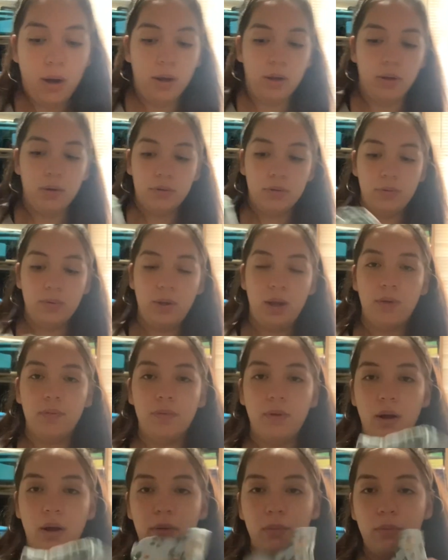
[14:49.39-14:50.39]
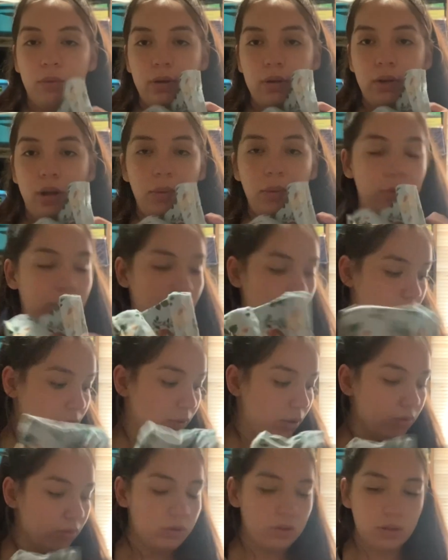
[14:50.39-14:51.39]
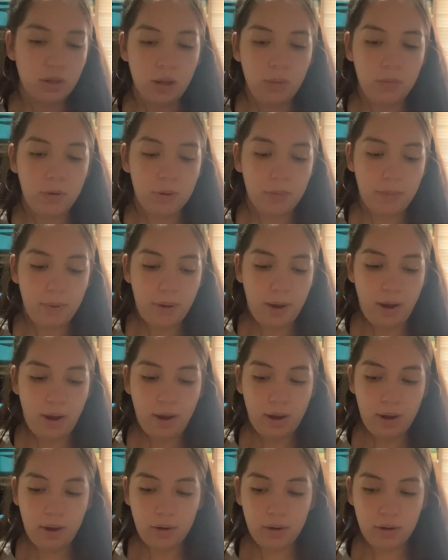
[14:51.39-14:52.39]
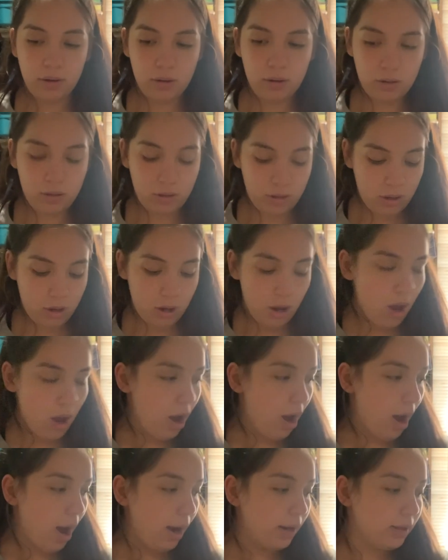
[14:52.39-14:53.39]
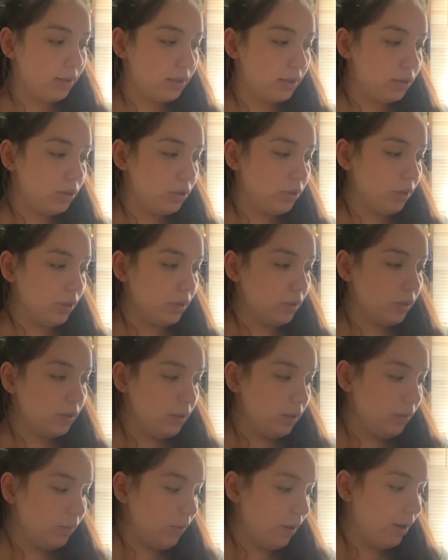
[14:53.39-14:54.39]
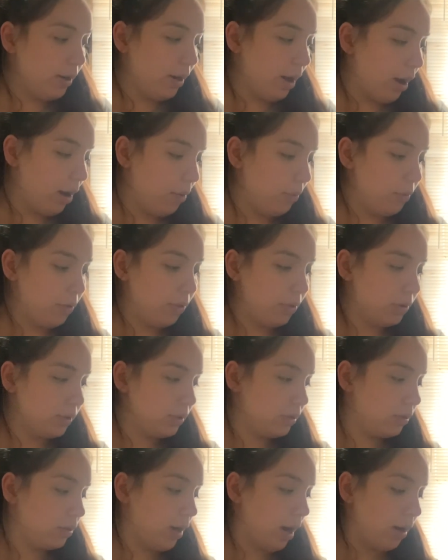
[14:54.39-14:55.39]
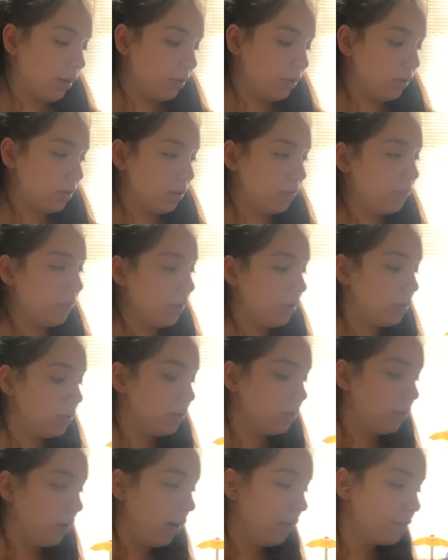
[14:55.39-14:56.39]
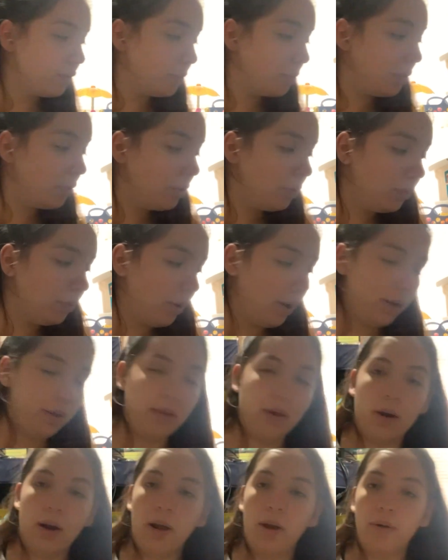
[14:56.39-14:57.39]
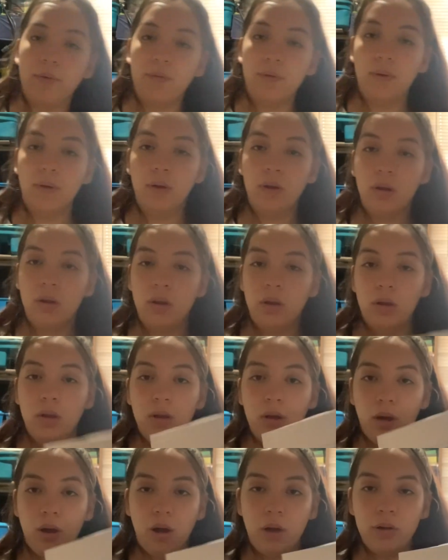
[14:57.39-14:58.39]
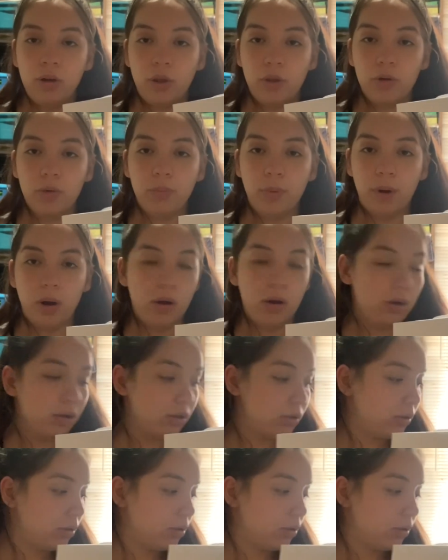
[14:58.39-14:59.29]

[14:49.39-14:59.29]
We have that one. I believe those came in a pack. I just seen right now with the stack of stuff that I still have to put away that I have another box.